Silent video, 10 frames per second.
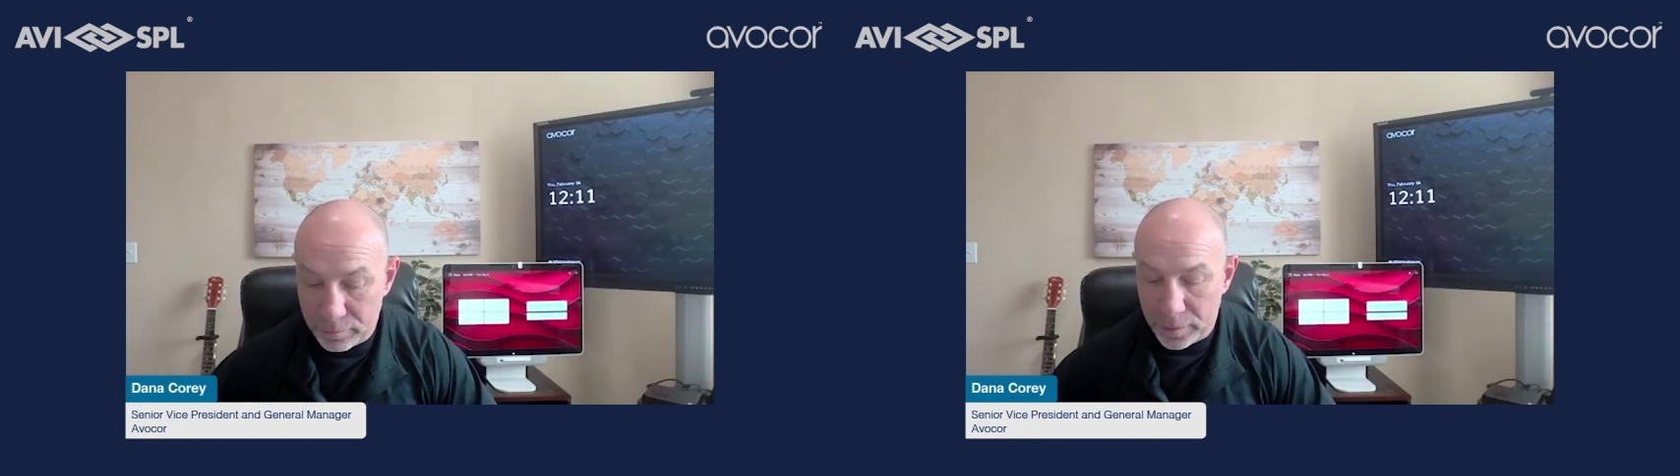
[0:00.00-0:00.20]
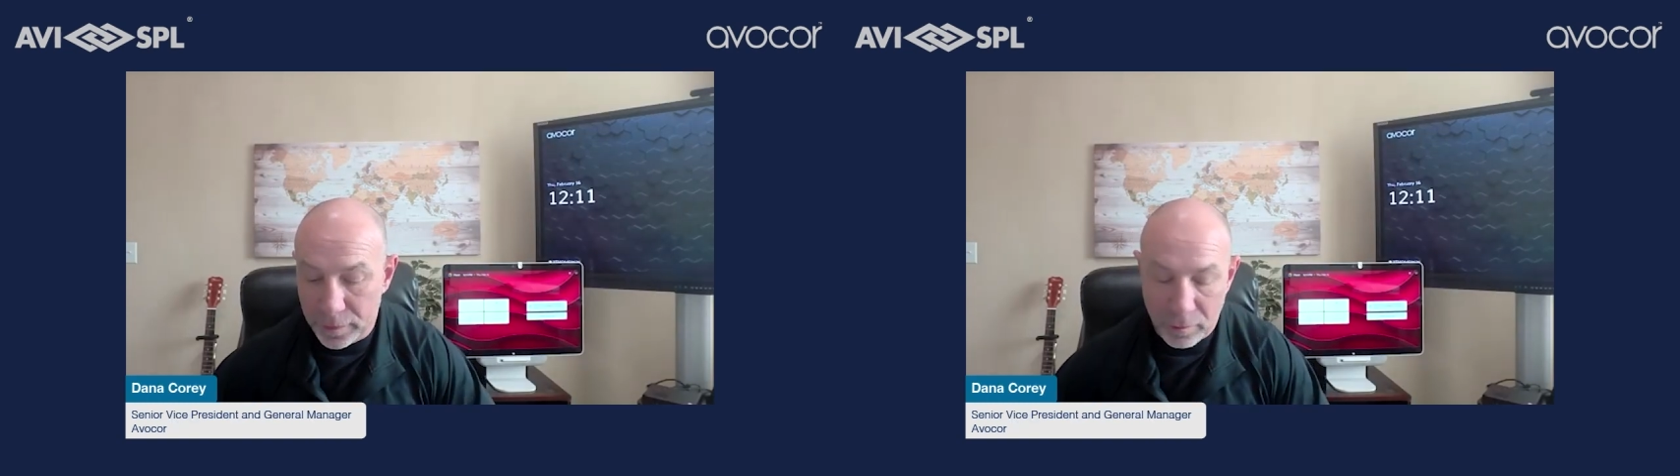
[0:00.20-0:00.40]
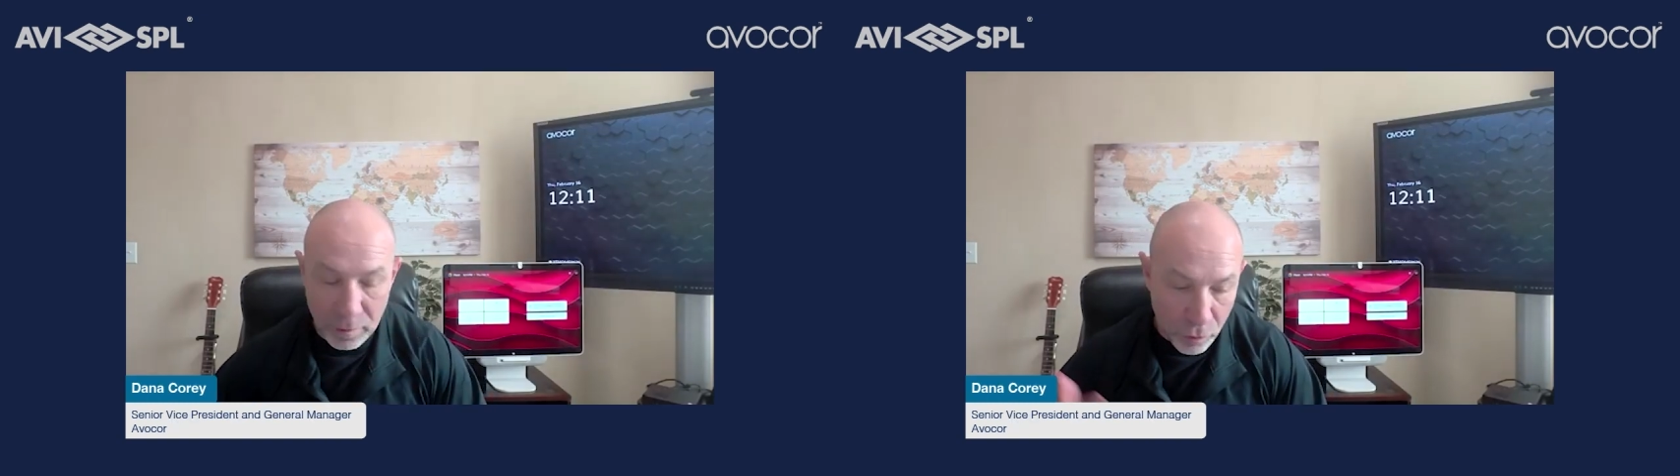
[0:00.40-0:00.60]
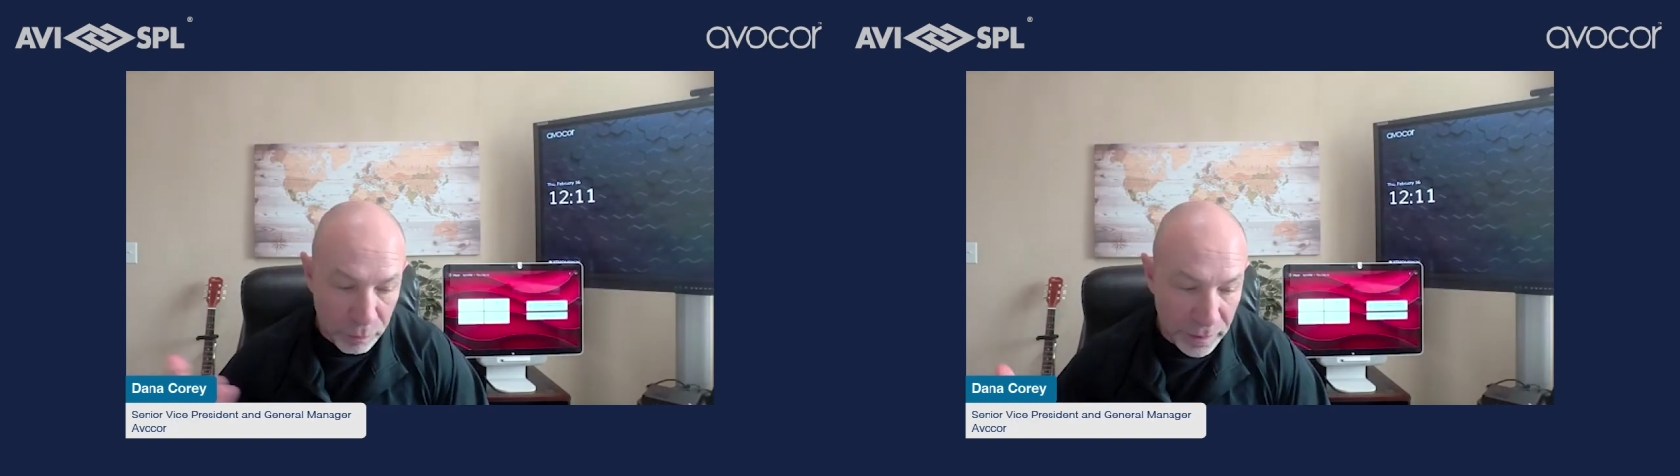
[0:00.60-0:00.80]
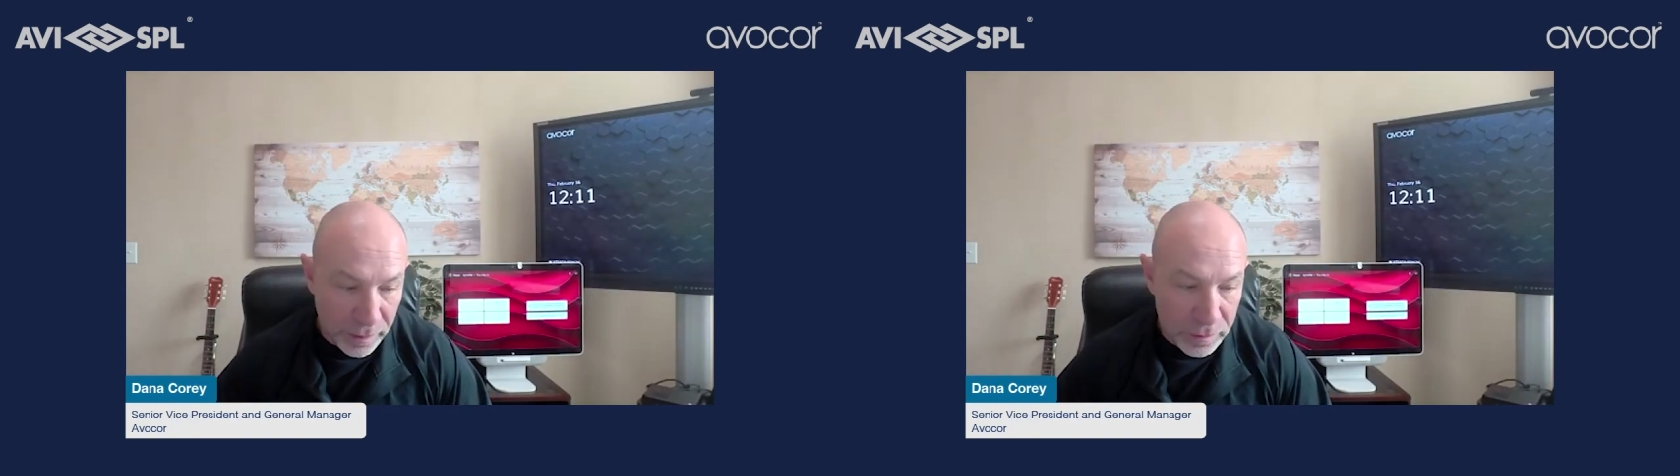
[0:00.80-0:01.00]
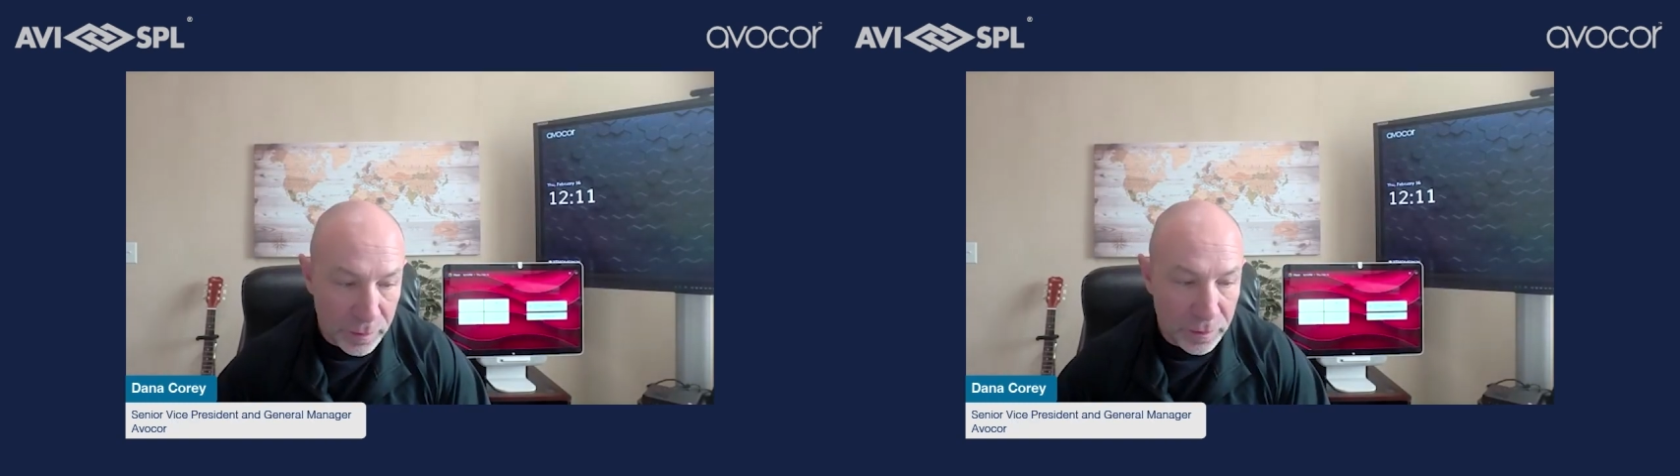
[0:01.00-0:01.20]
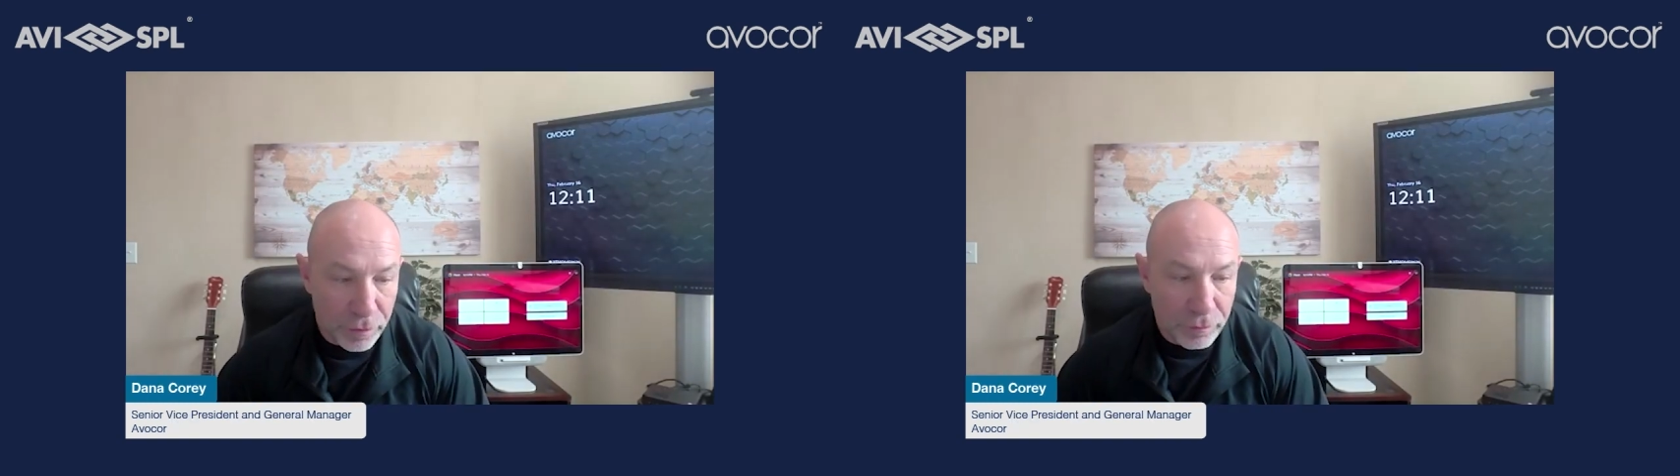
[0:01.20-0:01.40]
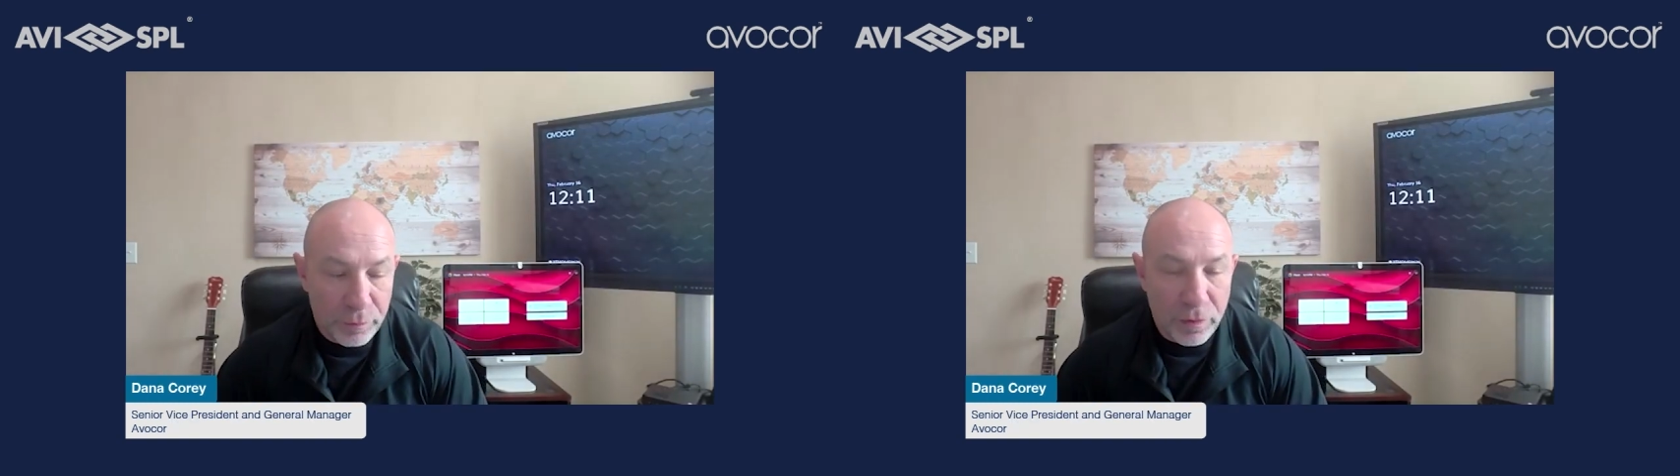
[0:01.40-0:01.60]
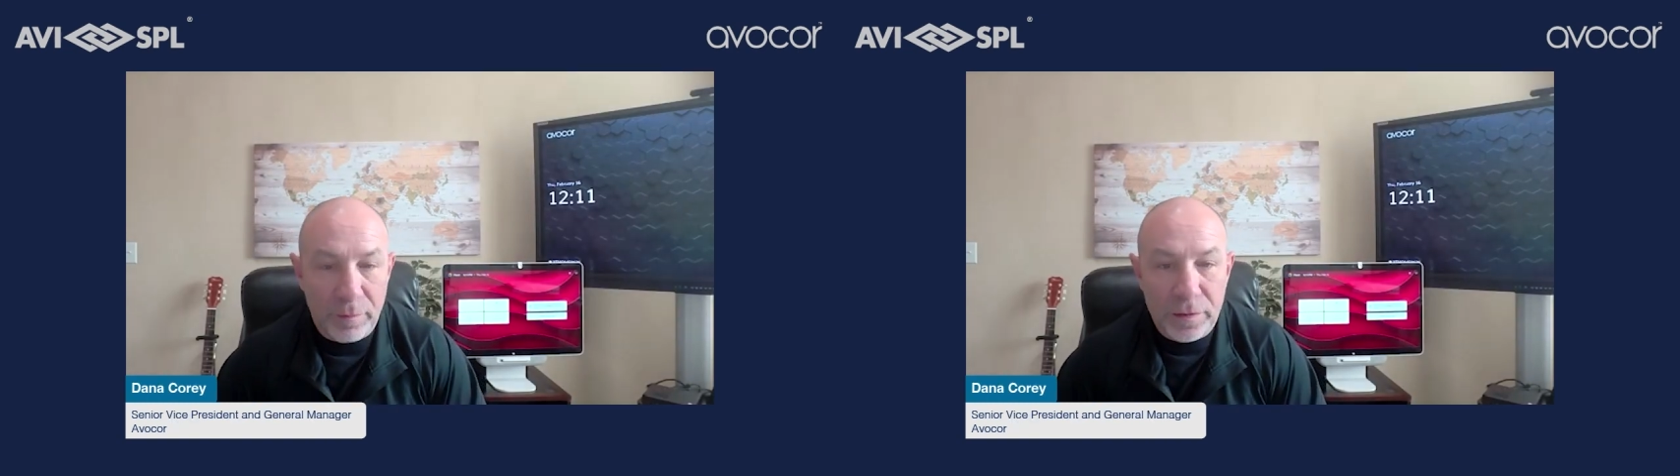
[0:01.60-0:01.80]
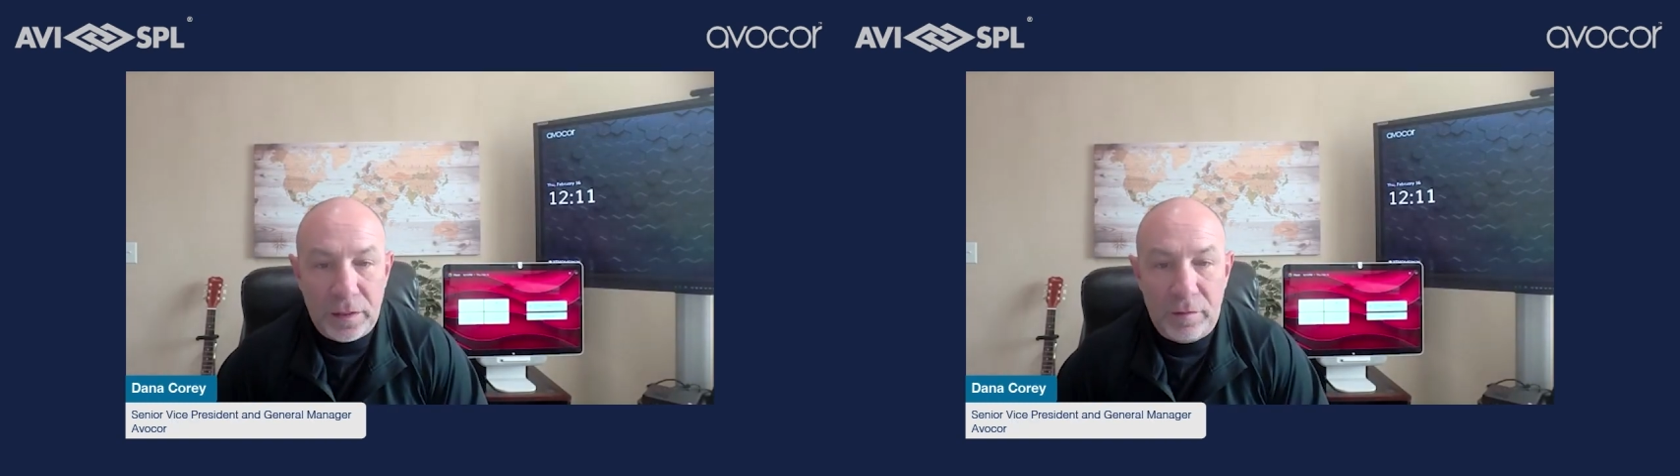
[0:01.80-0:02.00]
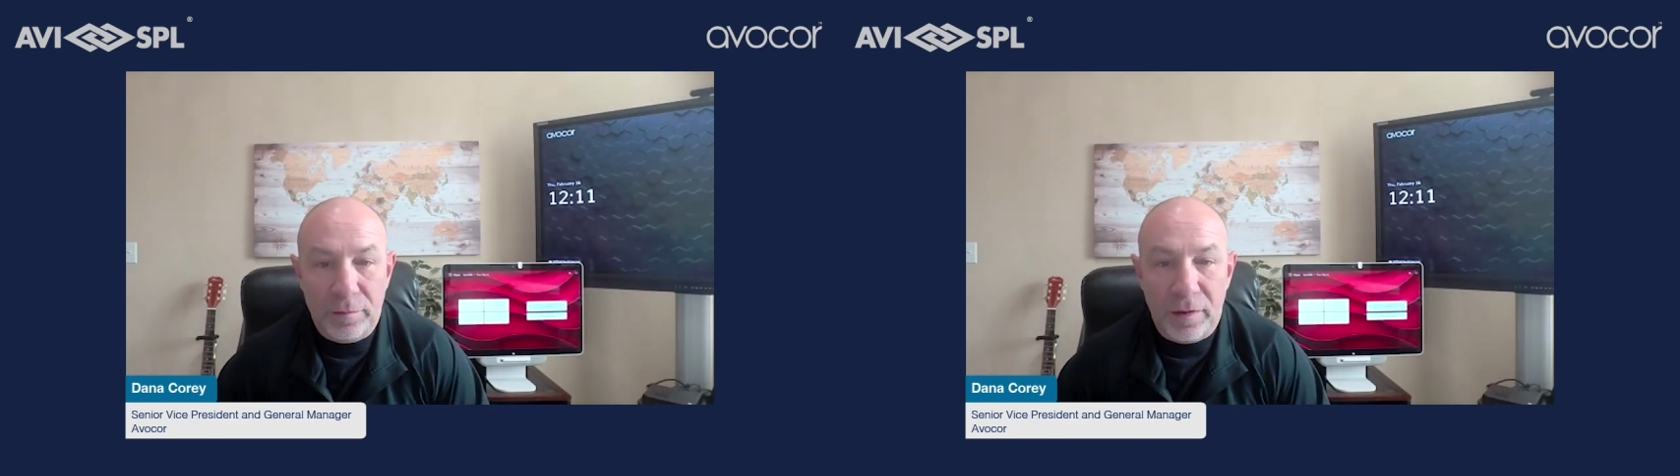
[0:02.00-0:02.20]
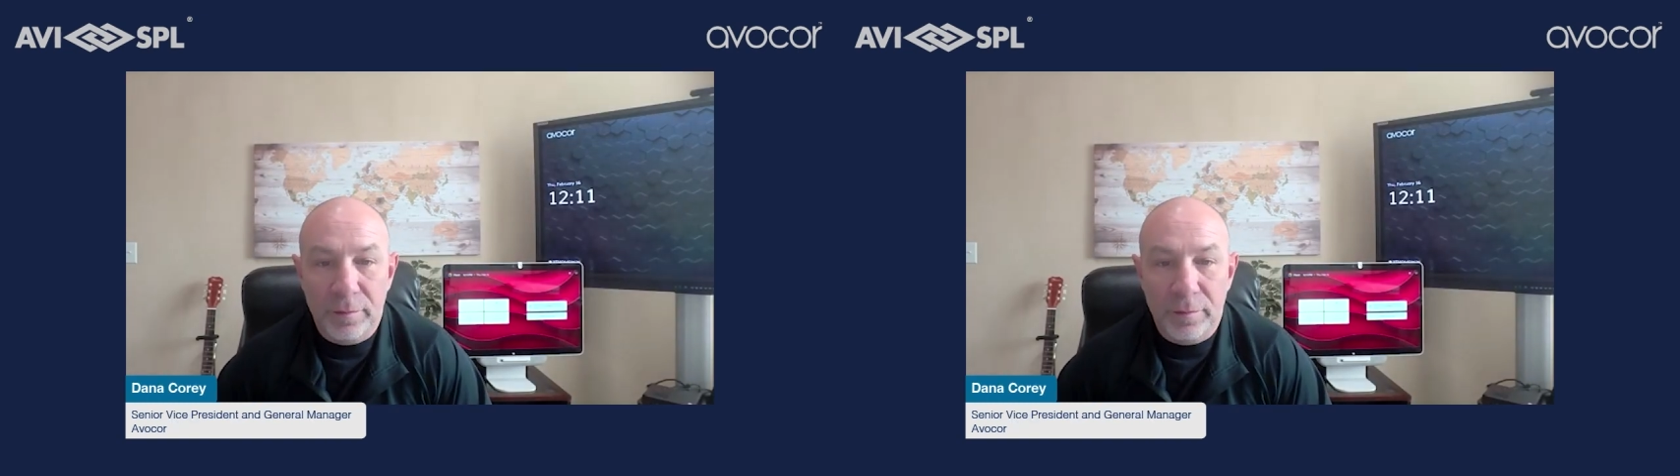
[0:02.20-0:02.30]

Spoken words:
and there are more players, but the three primaries that come to my